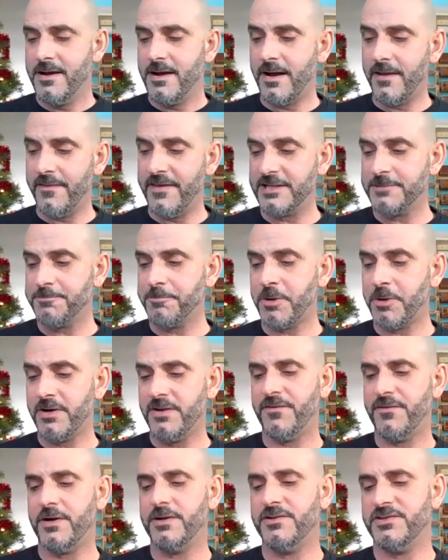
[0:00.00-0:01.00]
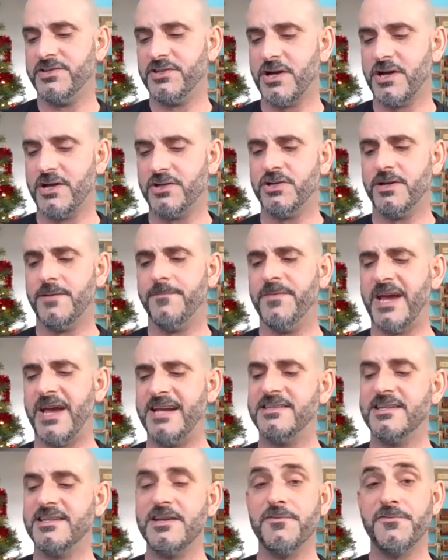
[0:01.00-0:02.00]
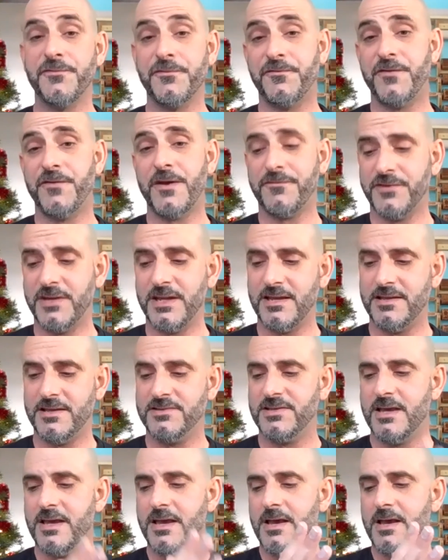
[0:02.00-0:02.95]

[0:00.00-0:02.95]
That's part of our discussion. 1950s,